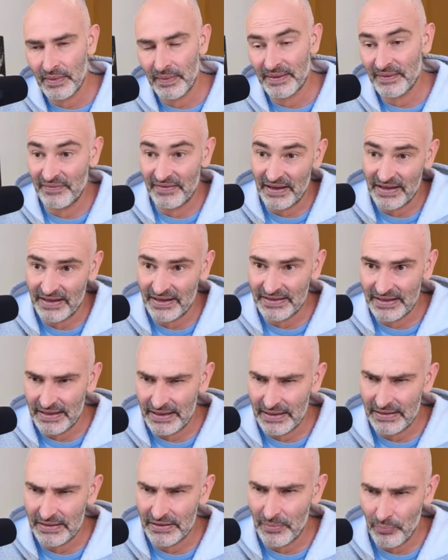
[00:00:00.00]
In fact, I think
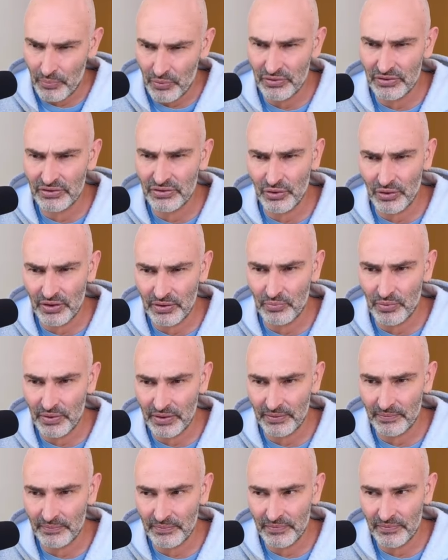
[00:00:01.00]
it's the most solid
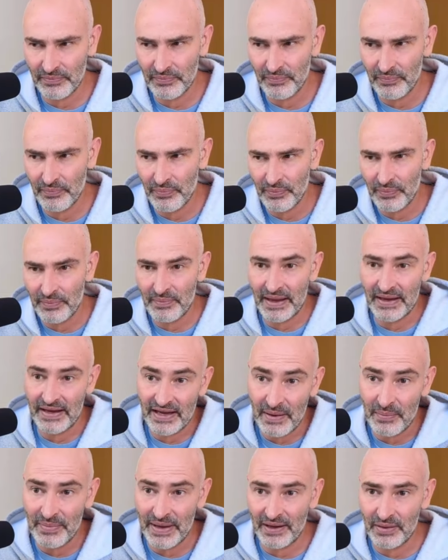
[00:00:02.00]
one. And
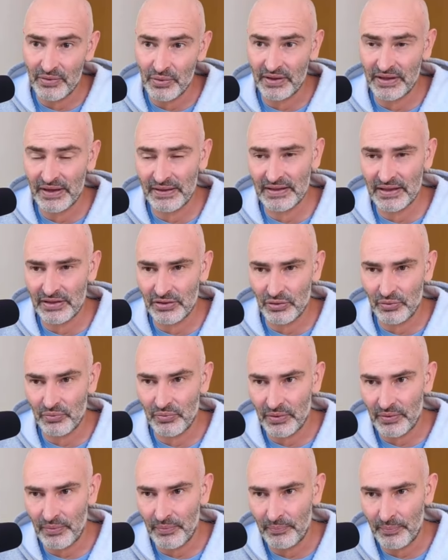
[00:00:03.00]
now black, what can they do?
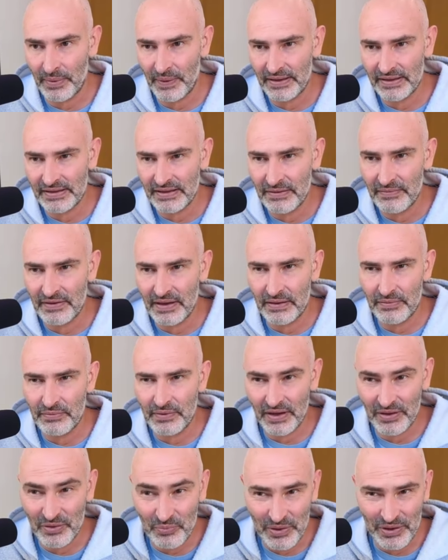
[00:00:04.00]
Pass c5
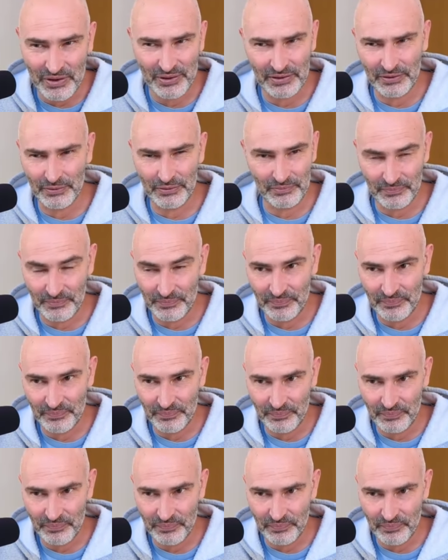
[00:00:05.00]
right away.
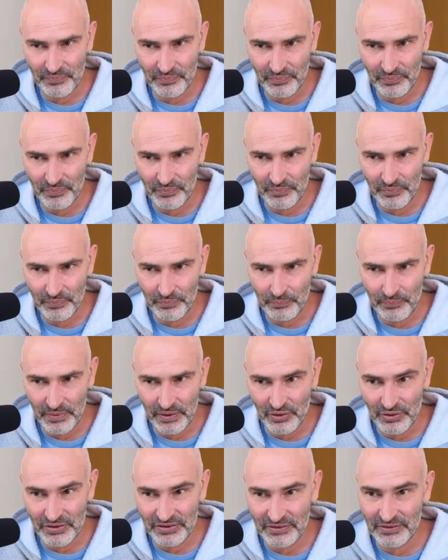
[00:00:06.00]

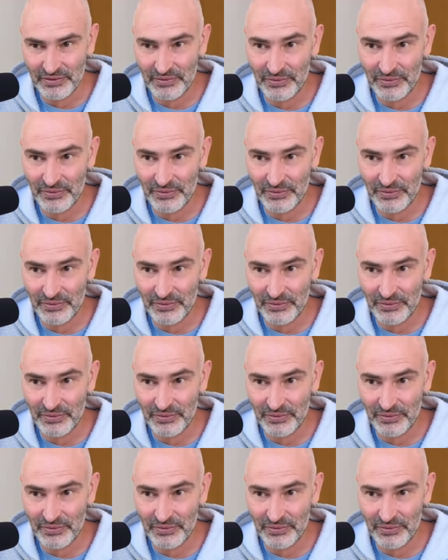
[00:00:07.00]
Because